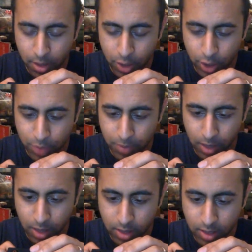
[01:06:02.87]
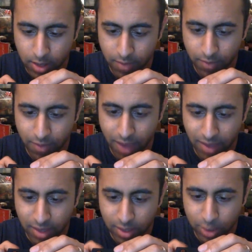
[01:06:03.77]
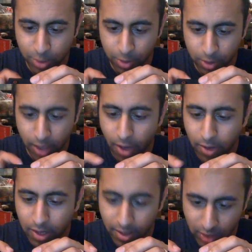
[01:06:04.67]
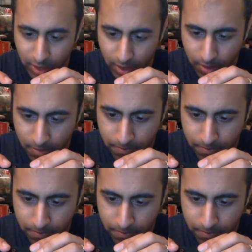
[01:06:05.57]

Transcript: just because of the fact that it's super cloudy and everything.